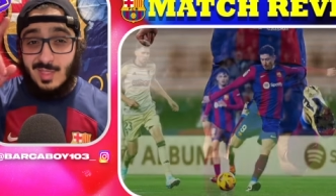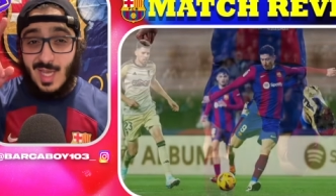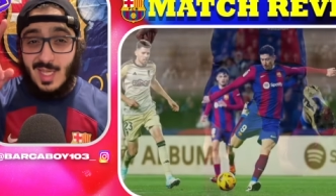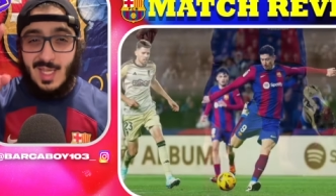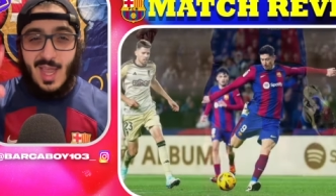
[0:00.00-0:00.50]

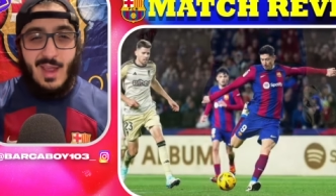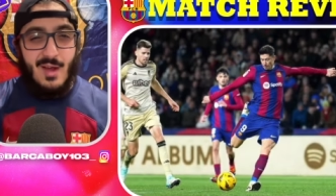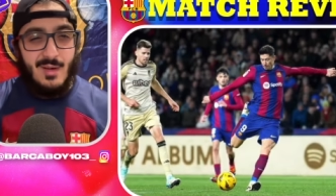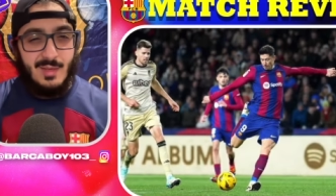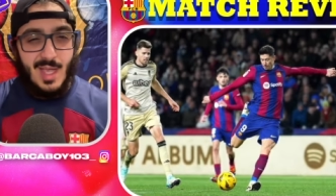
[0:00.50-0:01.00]
Take
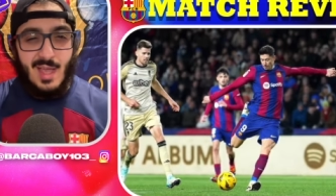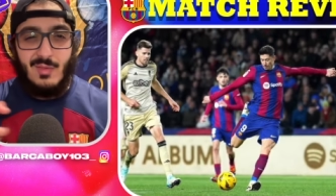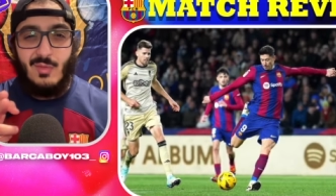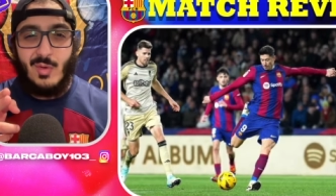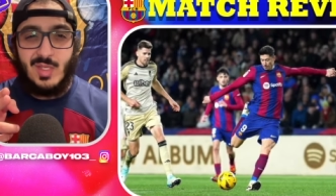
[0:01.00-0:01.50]
care and
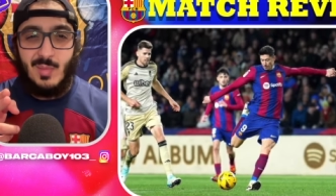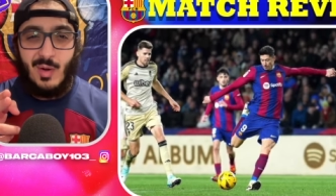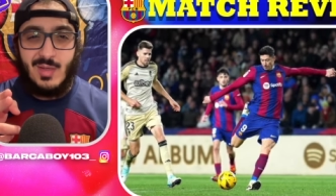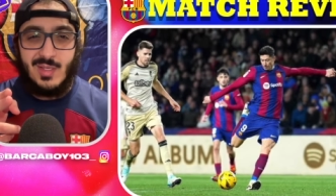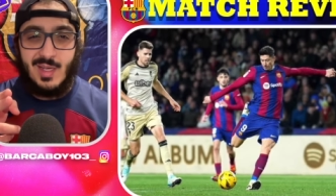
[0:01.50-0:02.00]
Forza
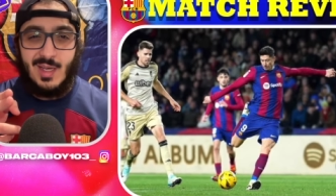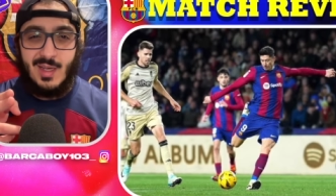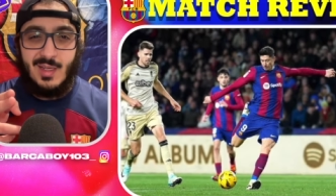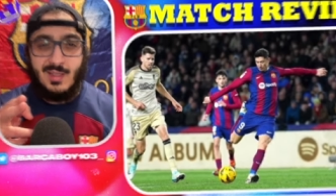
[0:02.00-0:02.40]
Barca.